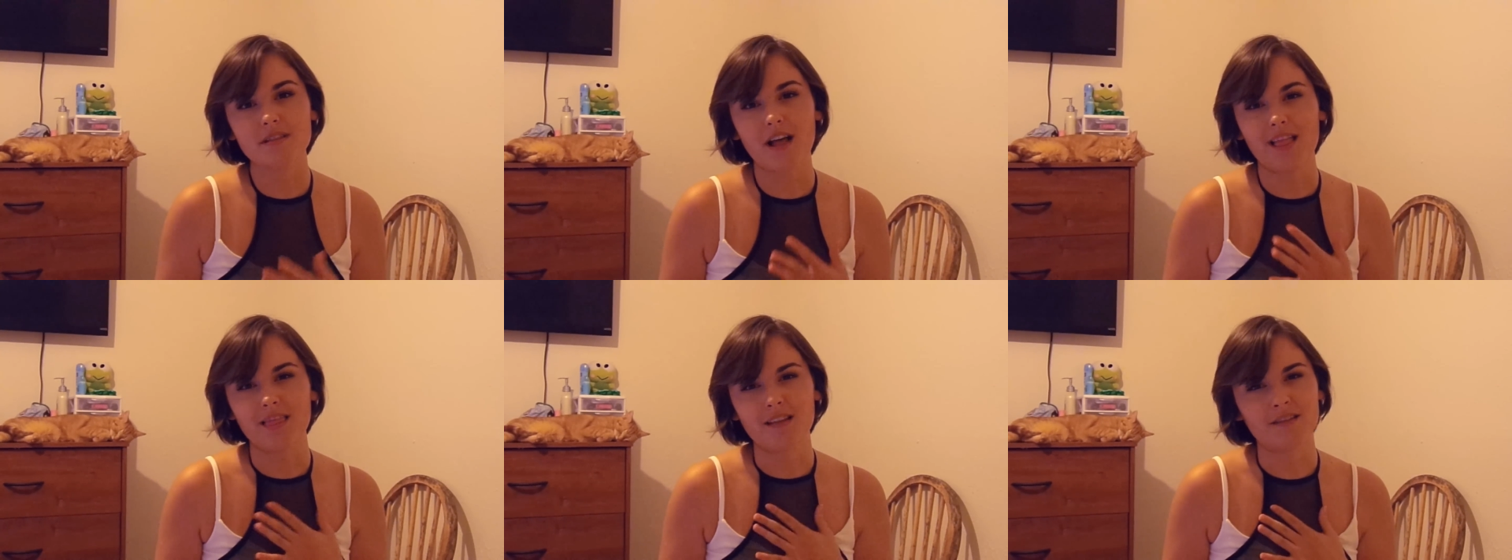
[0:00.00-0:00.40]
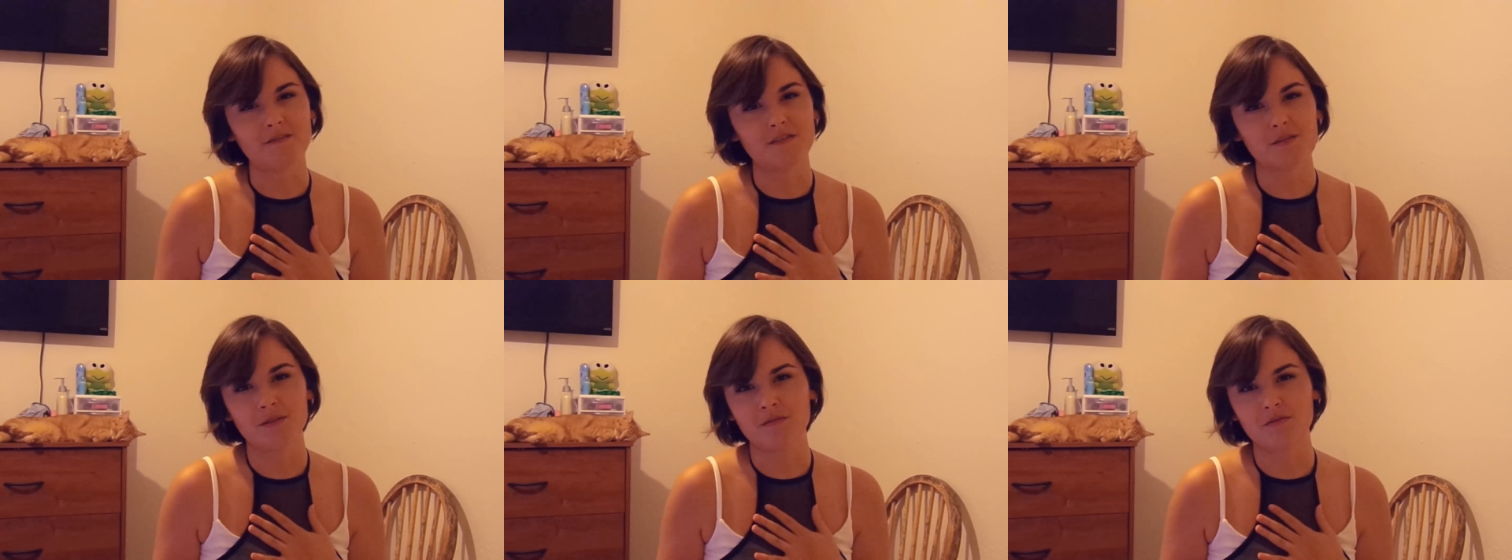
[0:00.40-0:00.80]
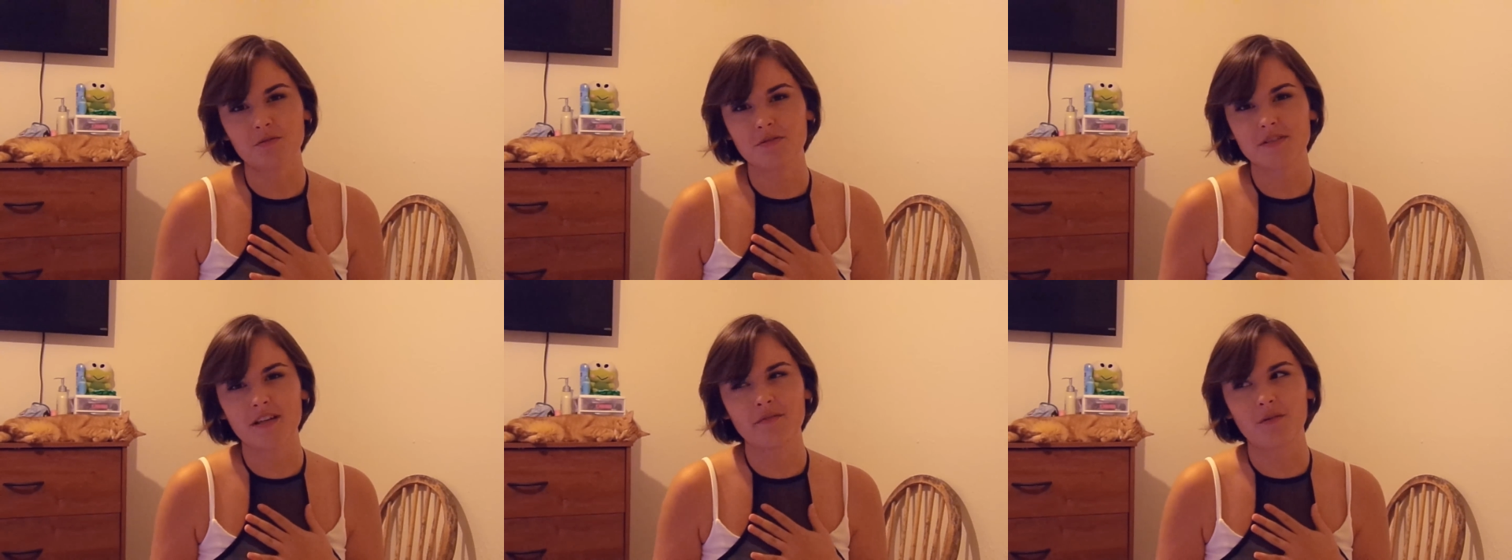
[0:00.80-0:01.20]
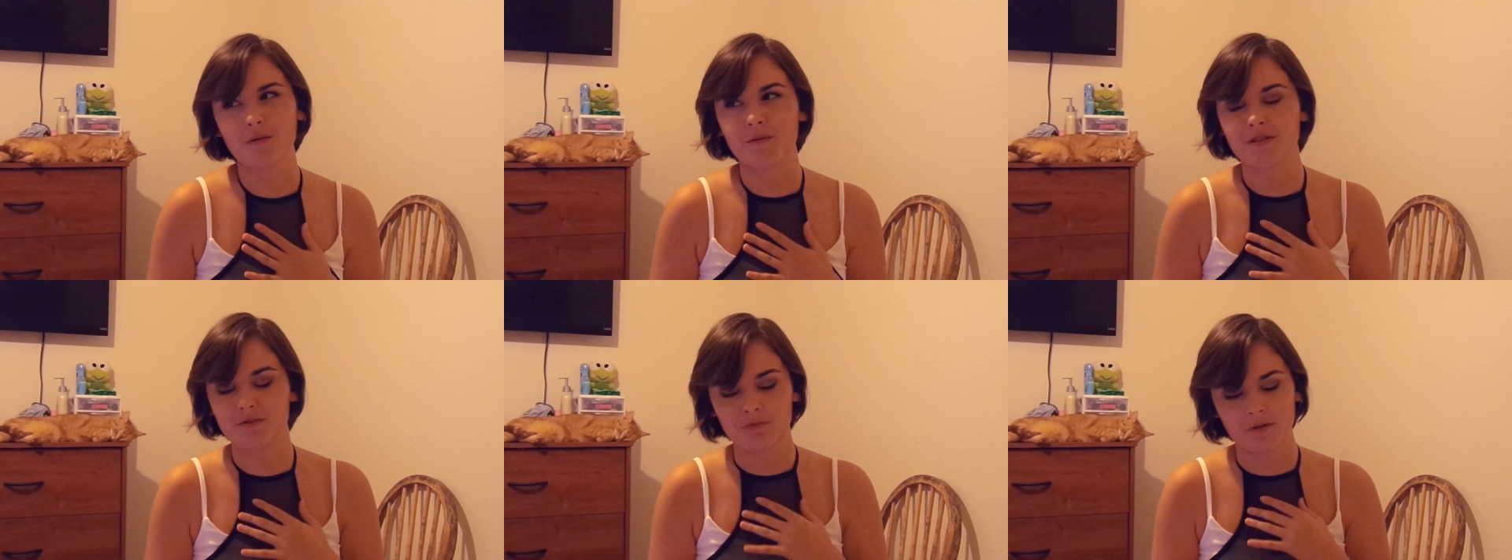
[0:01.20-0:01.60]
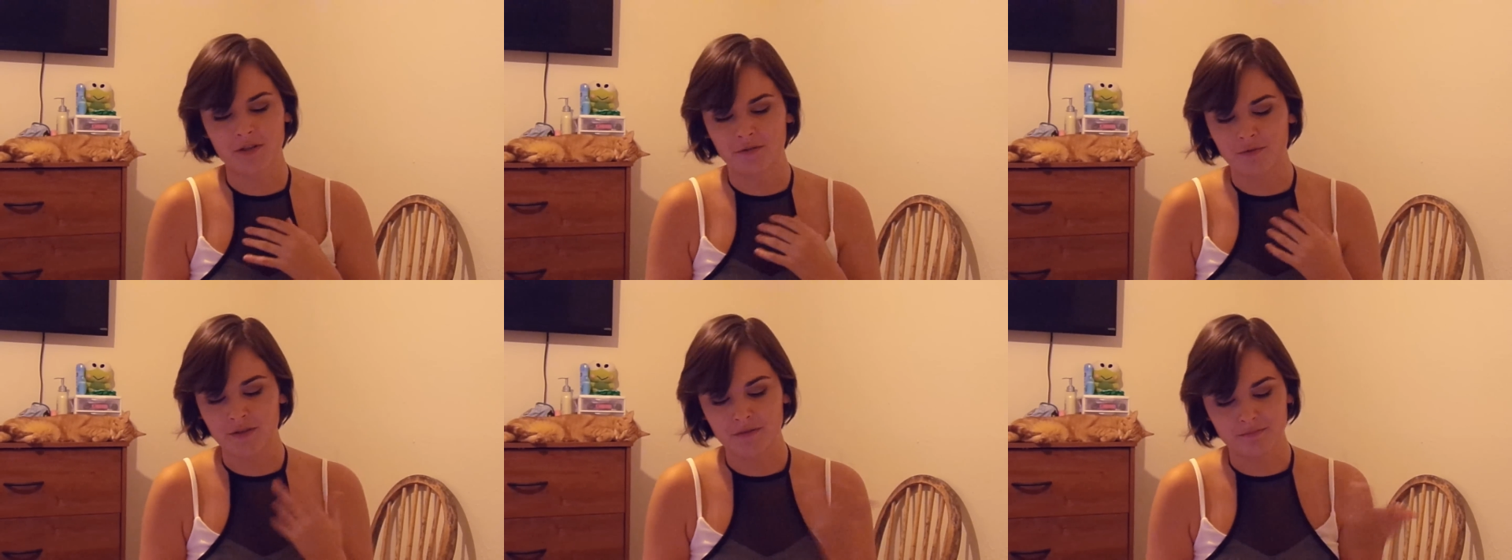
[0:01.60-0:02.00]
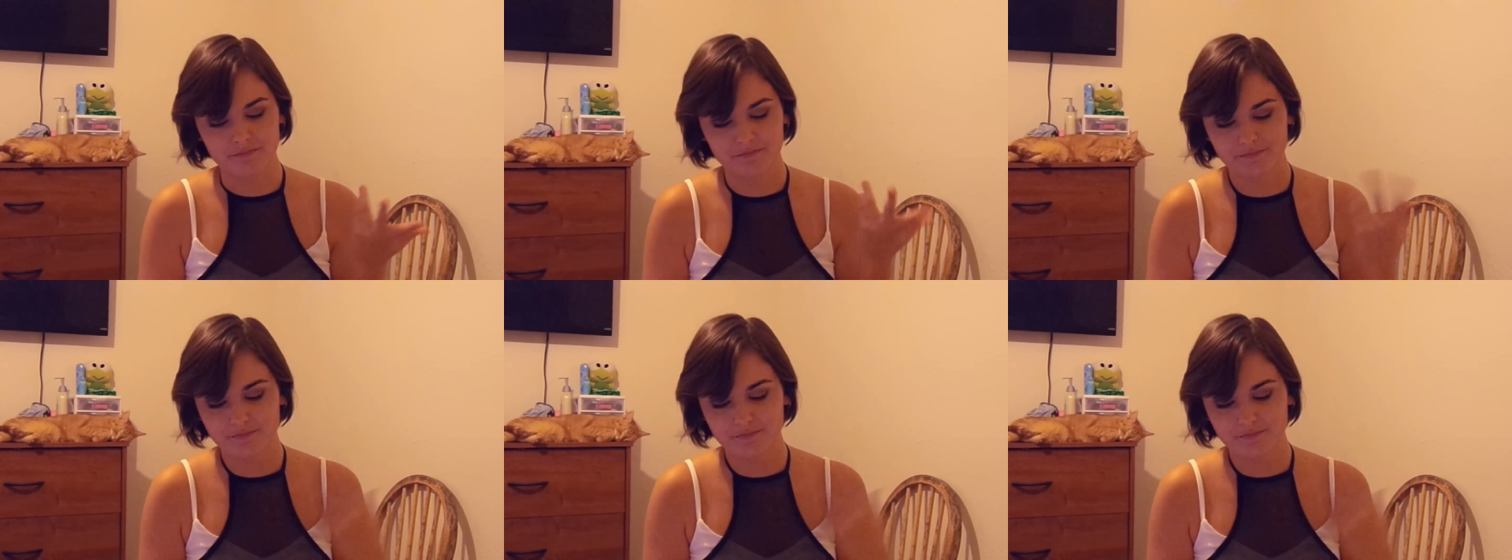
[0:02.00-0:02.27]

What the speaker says: I love servals. I've always wanted one.